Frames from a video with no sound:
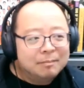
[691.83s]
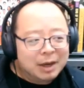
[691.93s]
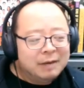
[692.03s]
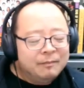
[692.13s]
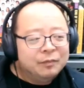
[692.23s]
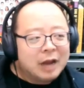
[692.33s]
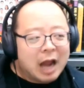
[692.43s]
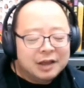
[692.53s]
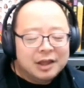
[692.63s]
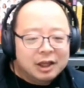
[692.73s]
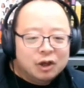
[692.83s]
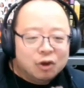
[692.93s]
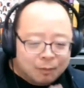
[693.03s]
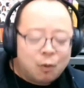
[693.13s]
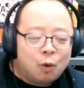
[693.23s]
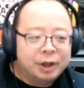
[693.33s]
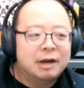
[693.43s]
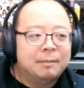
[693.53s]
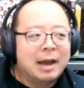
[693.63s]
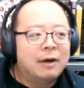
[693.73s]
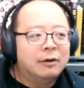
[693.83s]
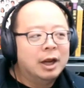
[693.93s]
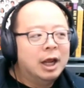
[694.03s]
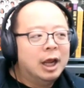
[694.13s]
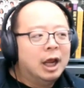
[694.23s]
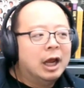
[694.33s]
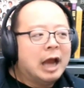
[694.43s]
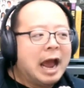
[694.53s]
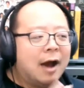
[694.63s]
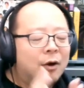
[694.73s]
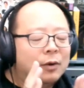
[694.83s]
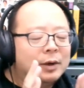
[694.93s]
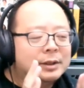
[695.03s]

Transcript: But I think your point about how